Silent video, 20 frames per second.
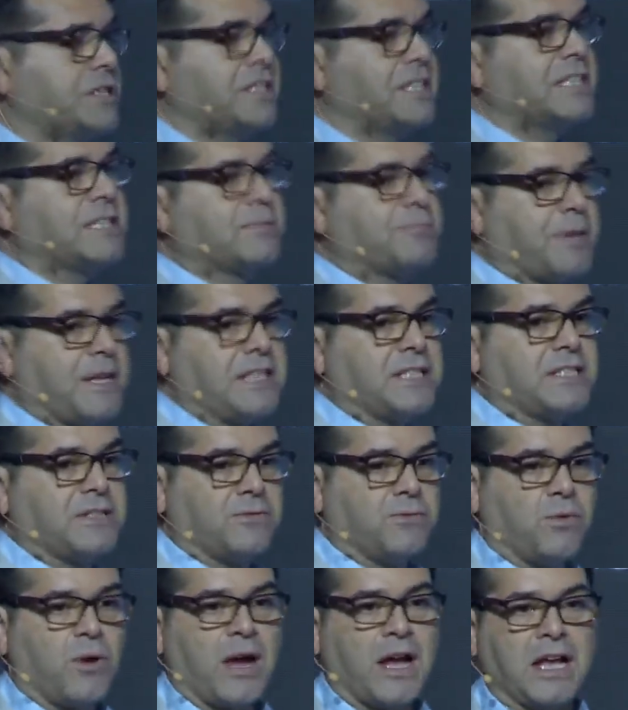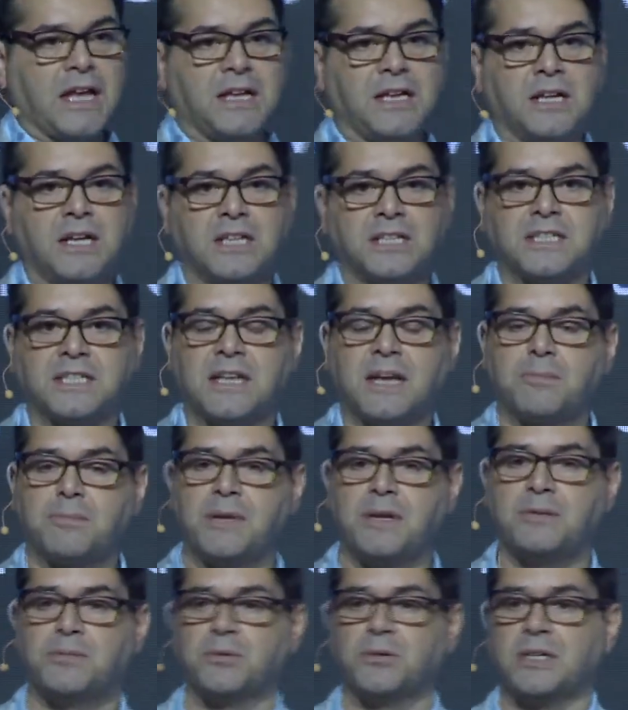an expensive way to get
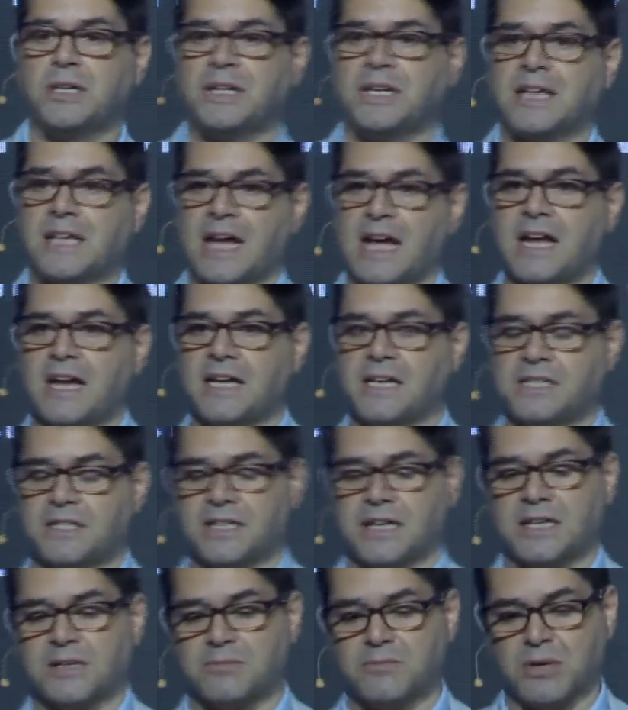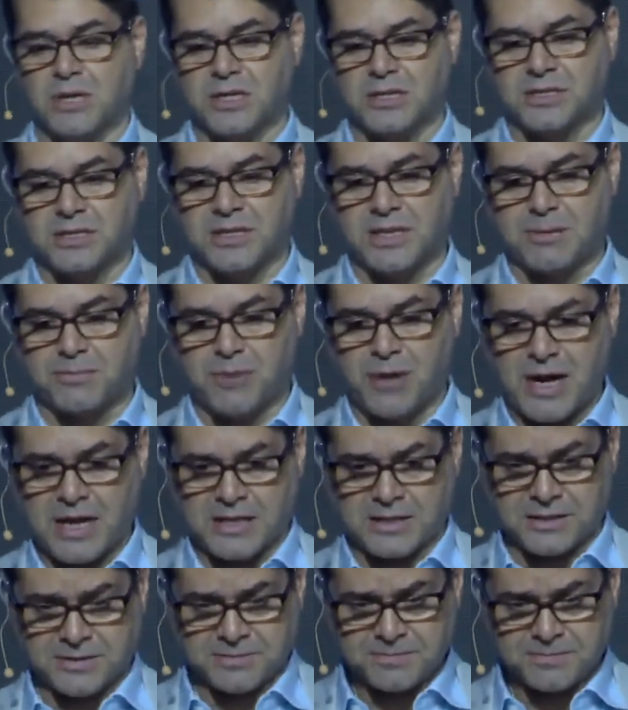people engaged and immersed in their brand.